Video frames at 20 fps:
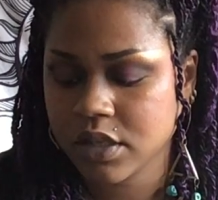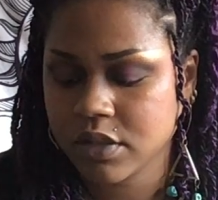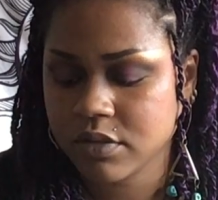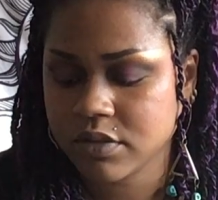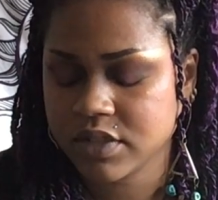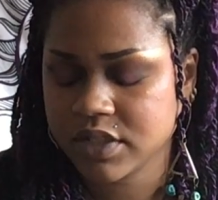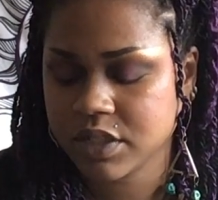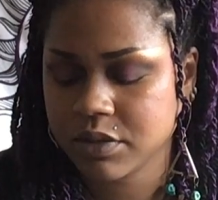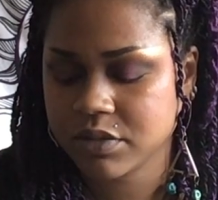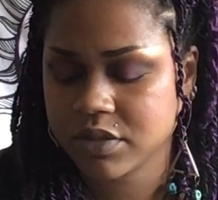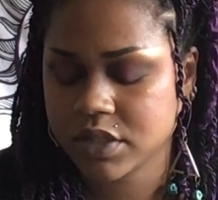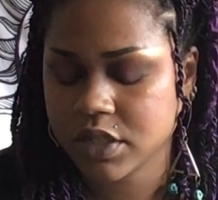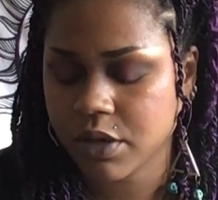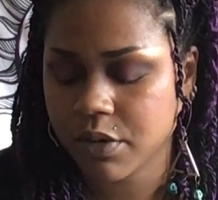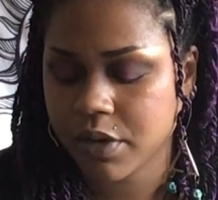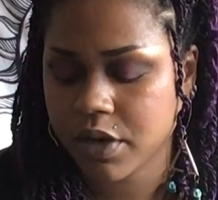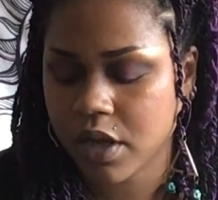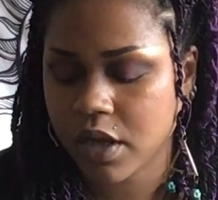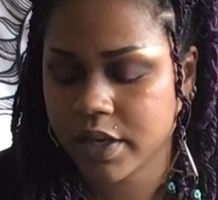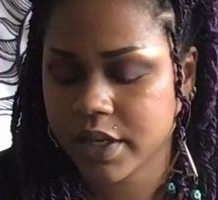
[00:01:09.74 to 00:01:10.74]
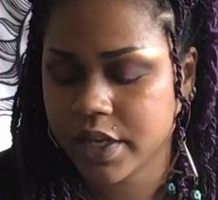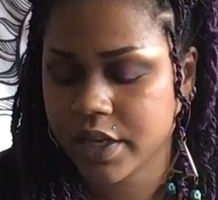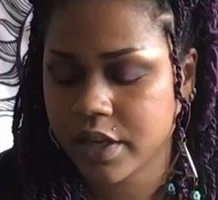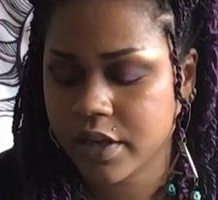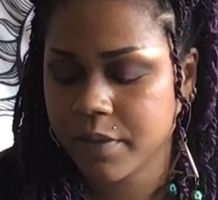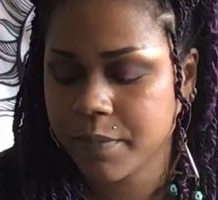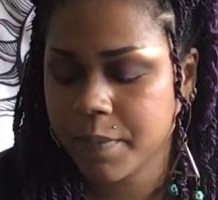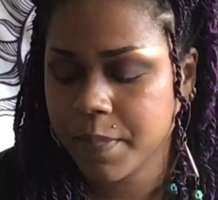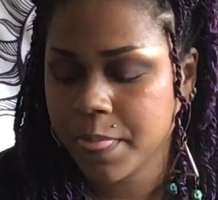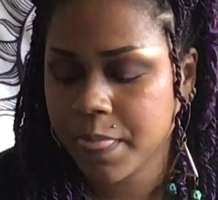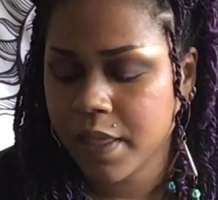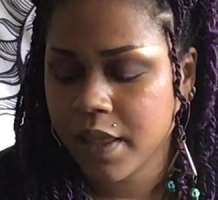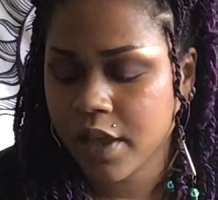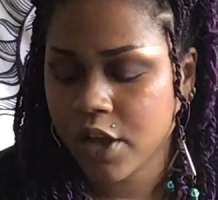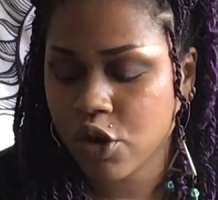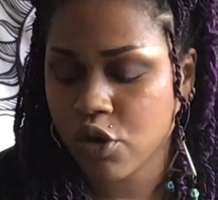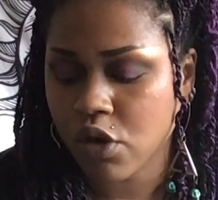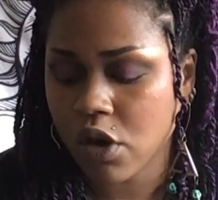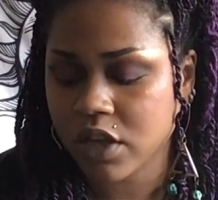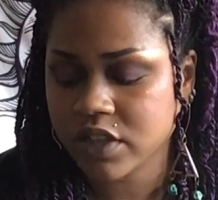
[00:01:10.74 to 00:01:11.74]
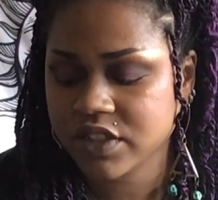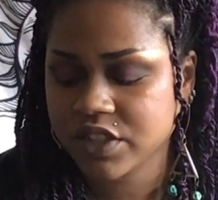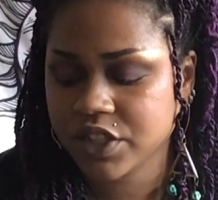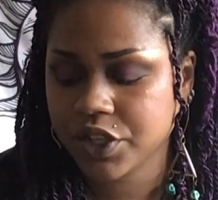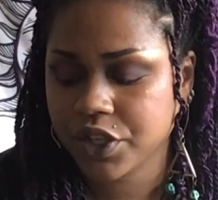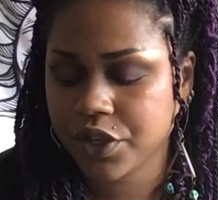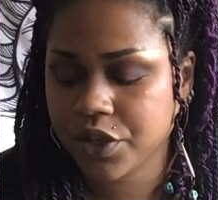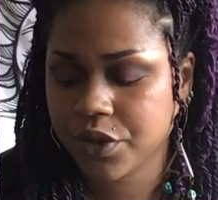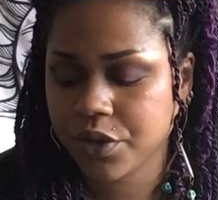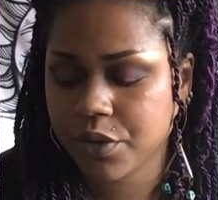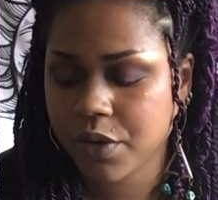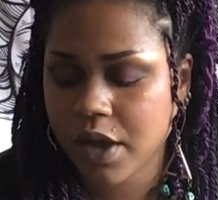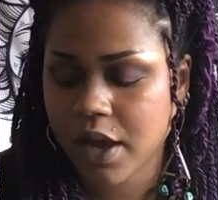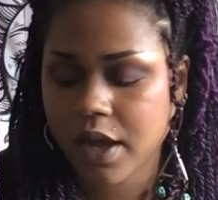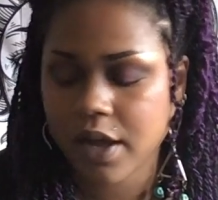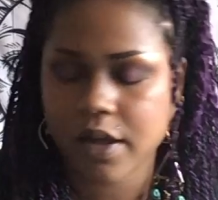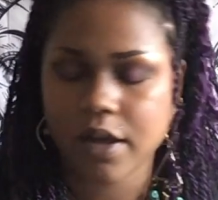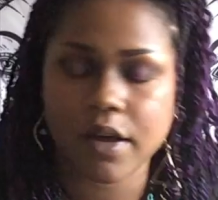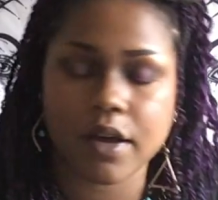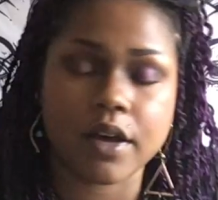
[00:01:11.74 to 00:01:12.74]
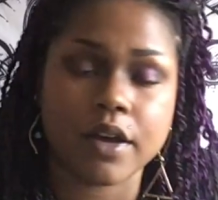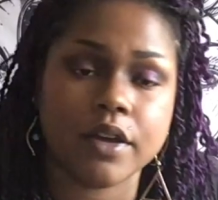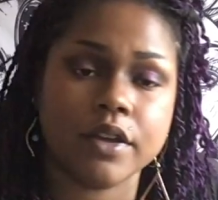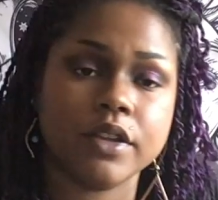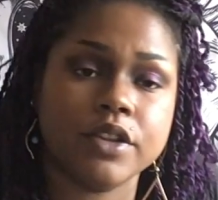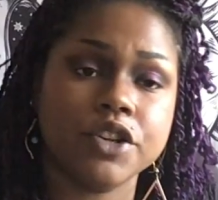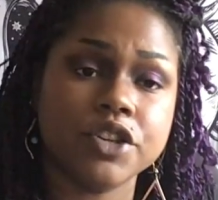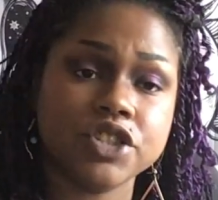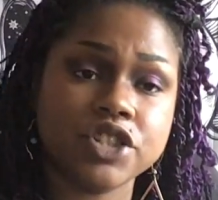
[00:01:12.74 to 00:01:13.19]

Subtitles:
We'll see what's going on here. Crossing you, your